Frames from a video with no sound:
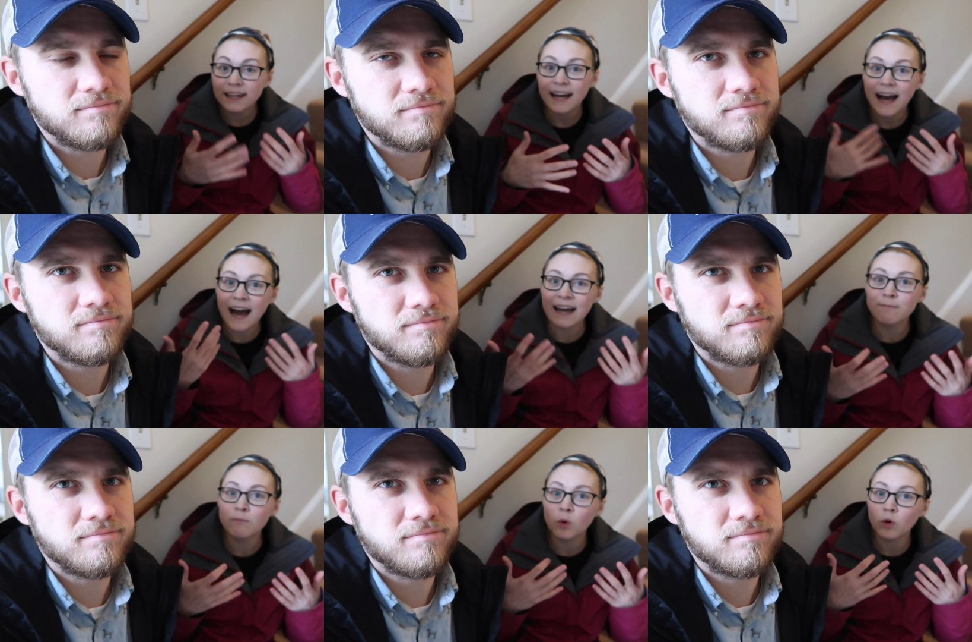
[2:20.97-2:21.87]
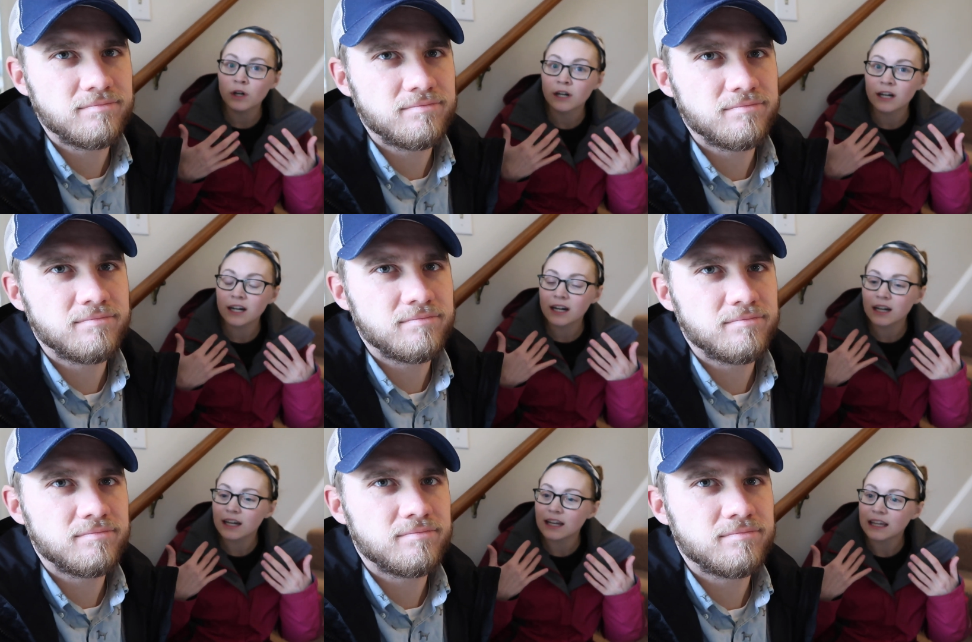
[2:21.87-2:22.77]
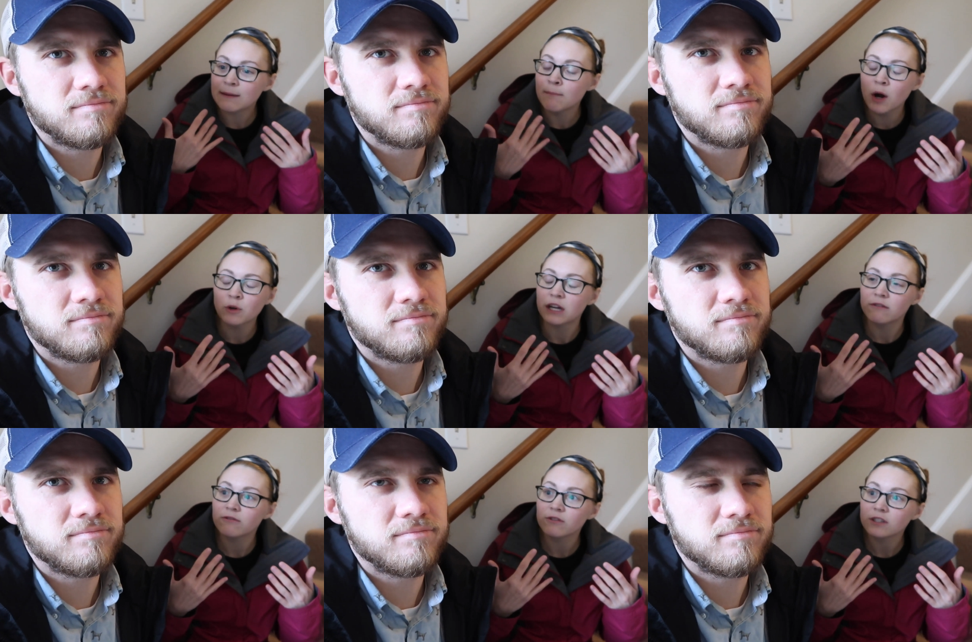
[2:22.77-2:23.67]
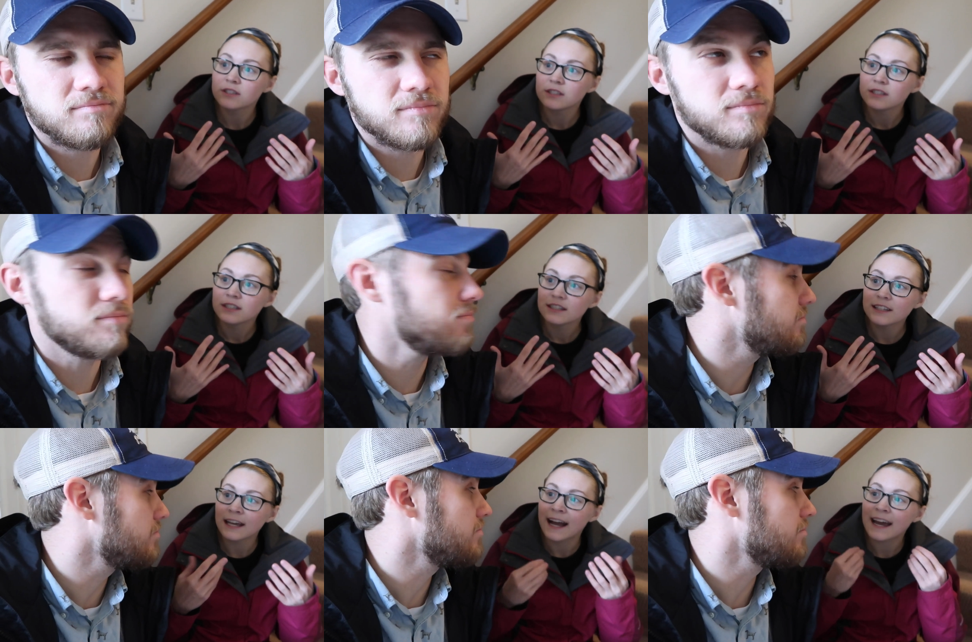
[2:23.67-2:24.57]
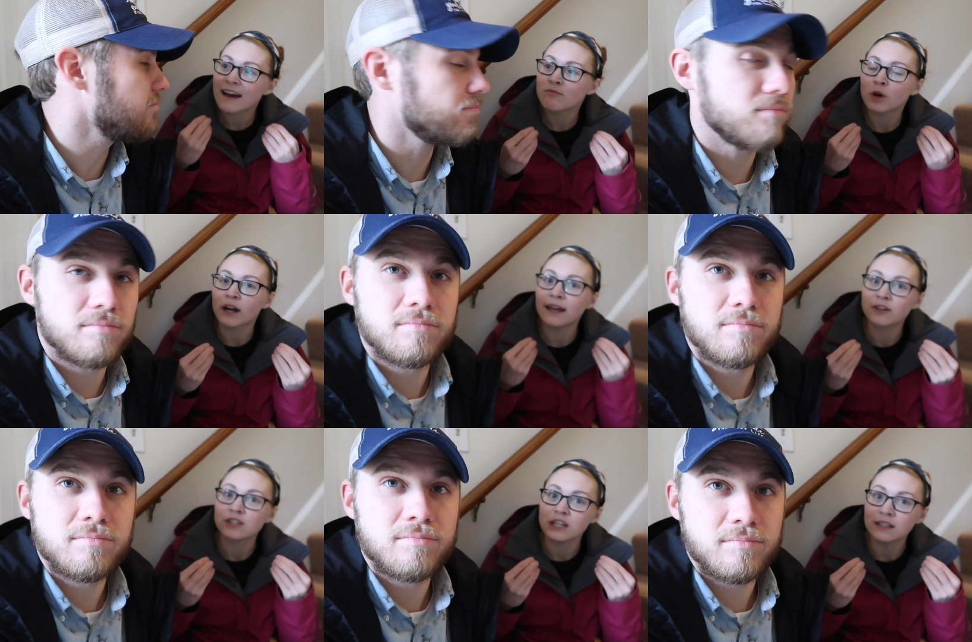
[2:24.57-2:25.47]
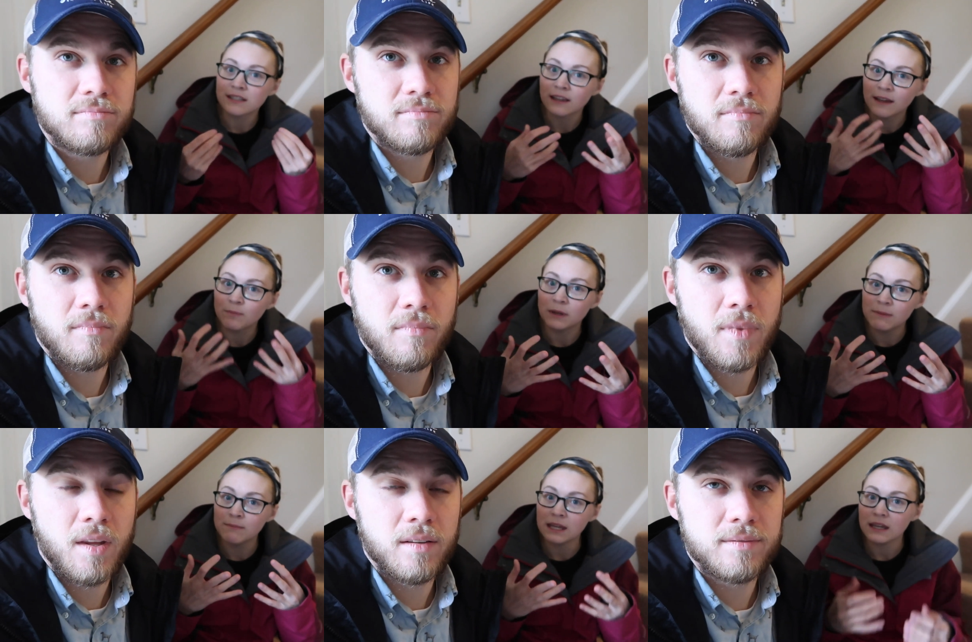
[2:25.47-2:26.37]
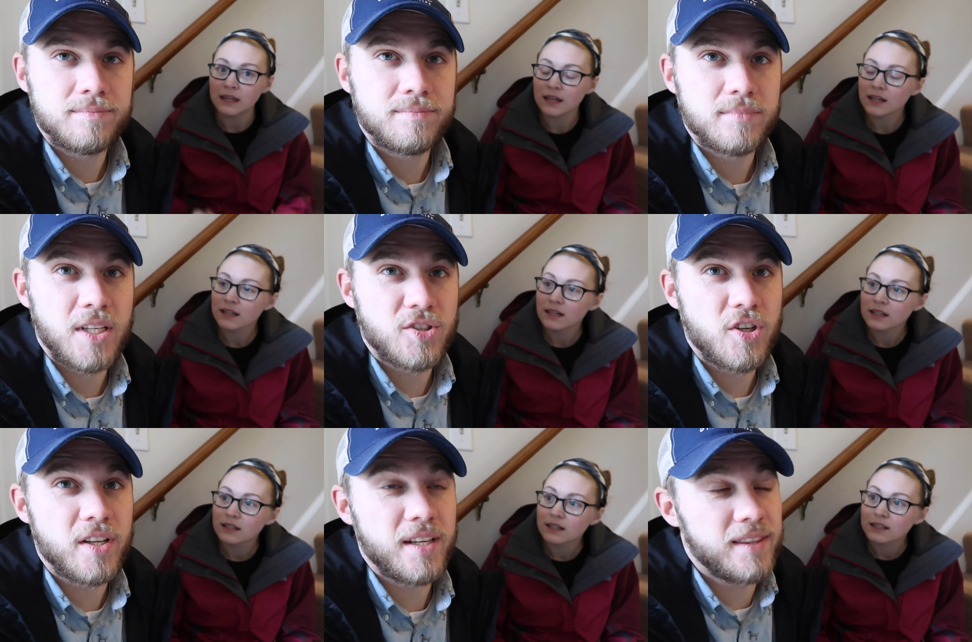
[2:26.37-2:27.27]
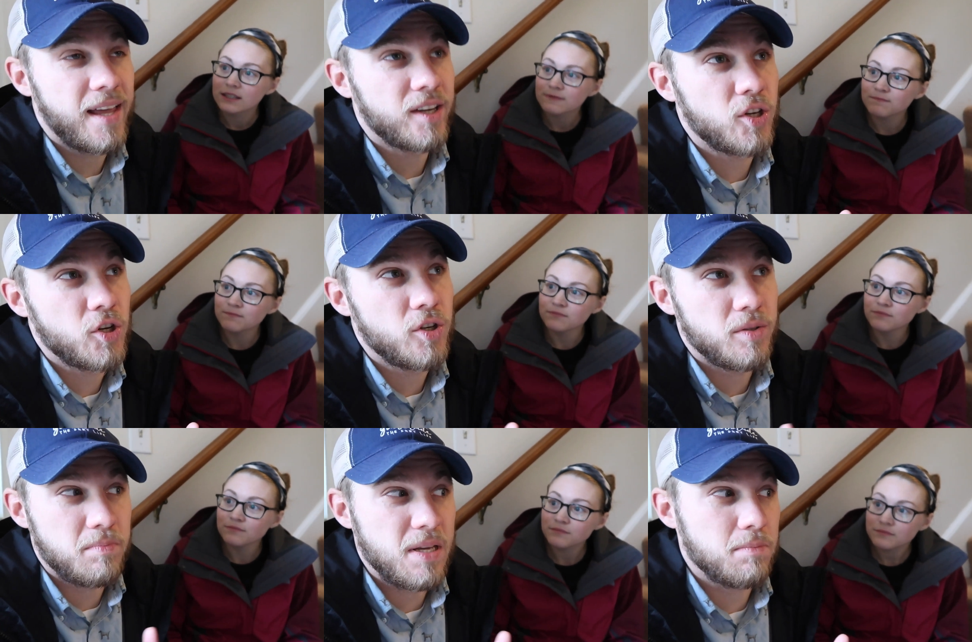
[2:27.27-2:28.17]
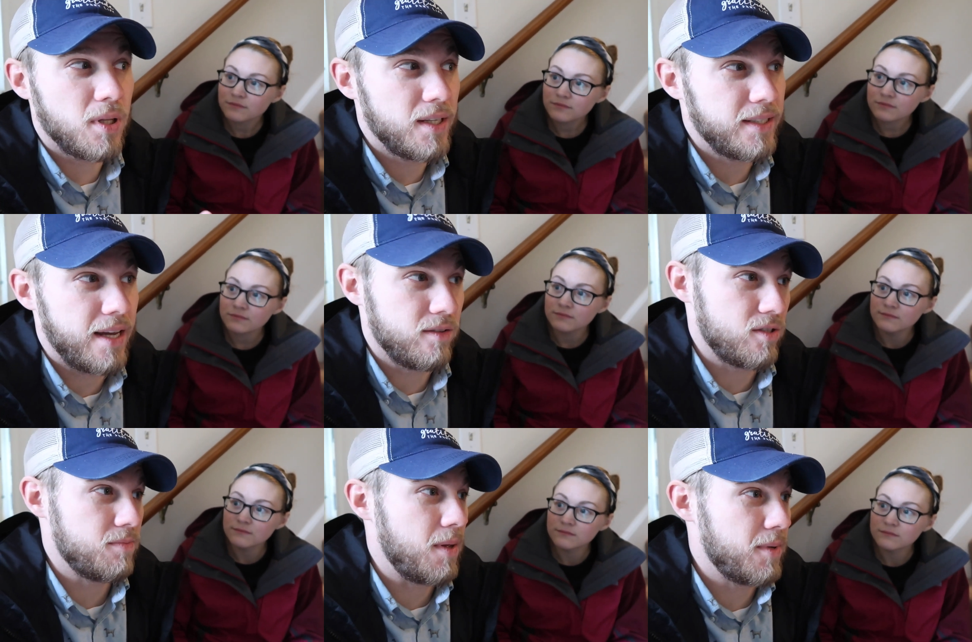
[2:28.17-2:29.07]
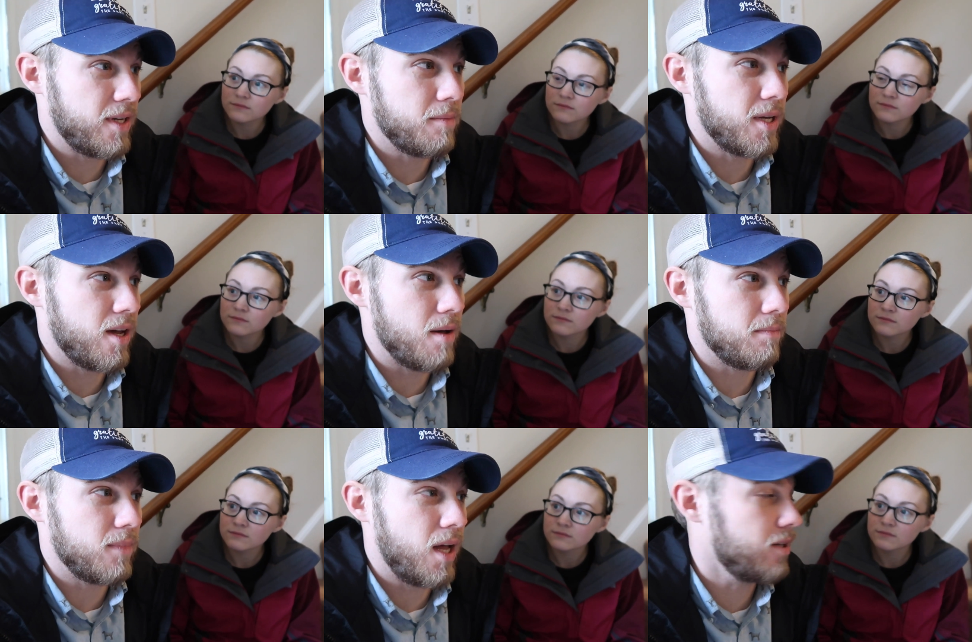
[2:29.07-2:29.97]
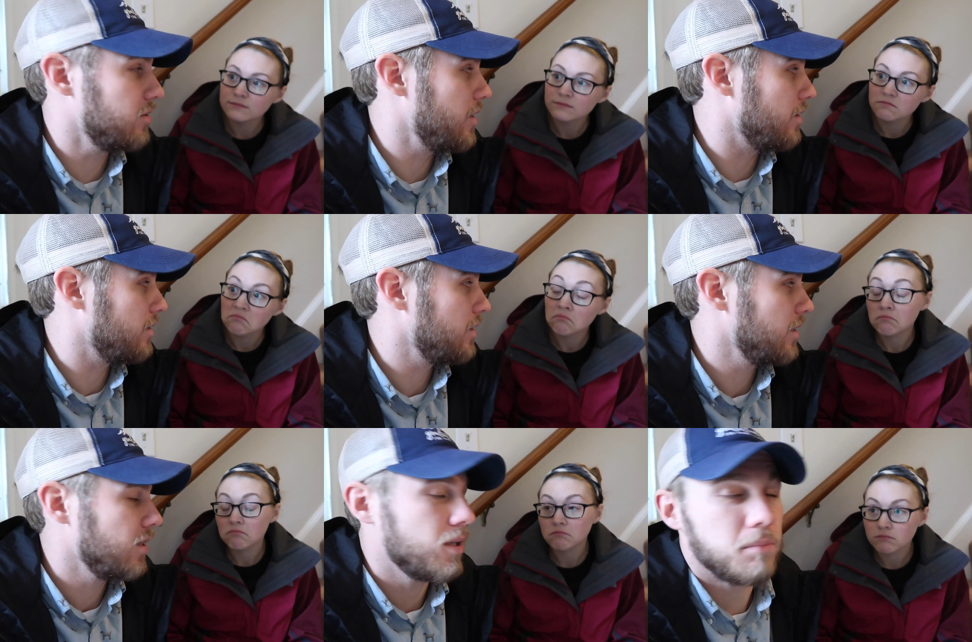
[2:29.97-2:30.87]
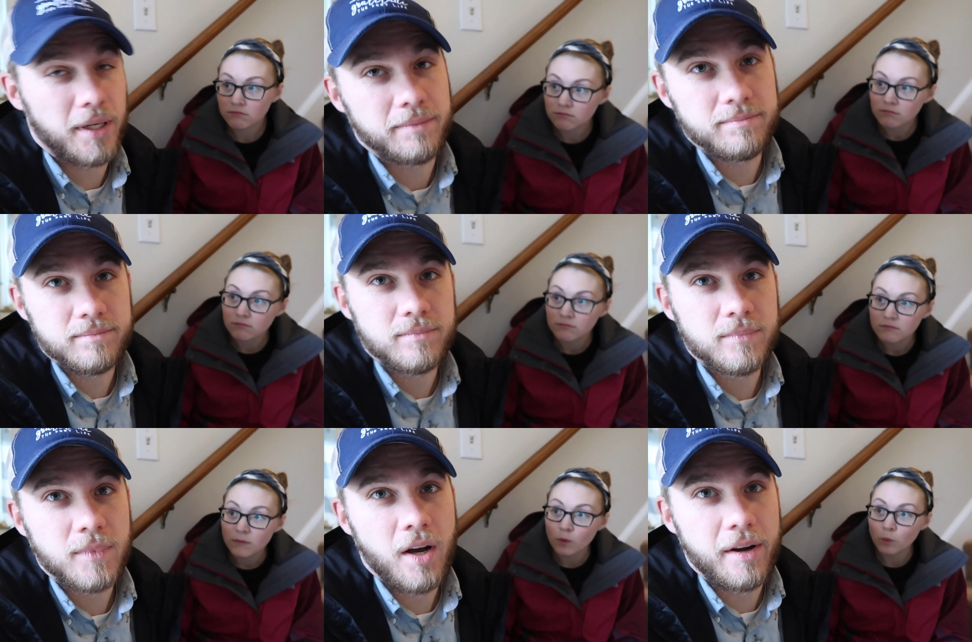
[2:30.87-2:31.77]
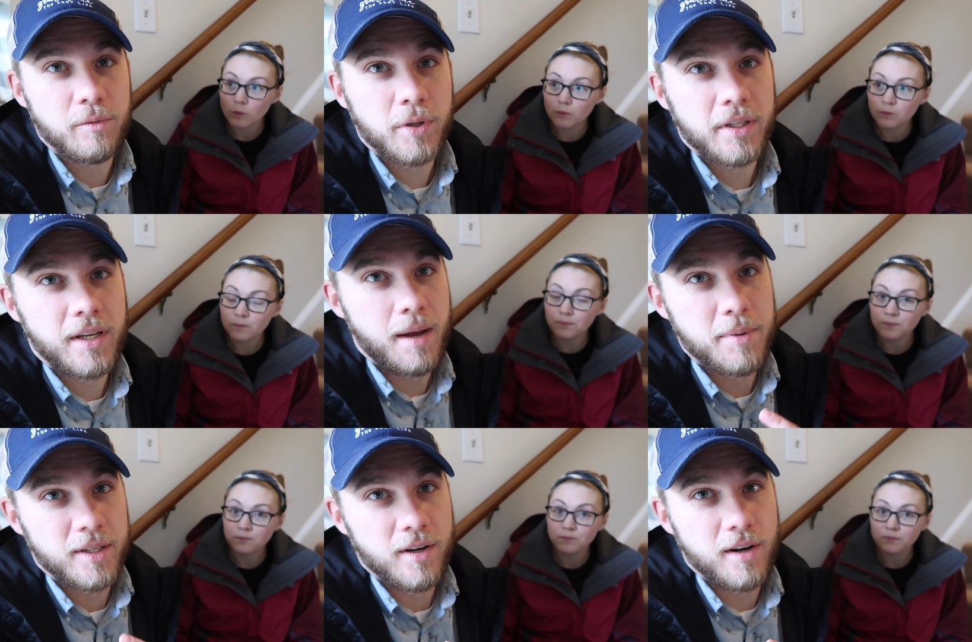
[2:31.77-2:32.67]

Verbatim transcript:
Speaker 1: like I'm more emotive. Like I have more energy to like be me.
Speaker 2: That's good. And that could be blood counts maybe coming up. I don't know. But all right, we're going to hop in the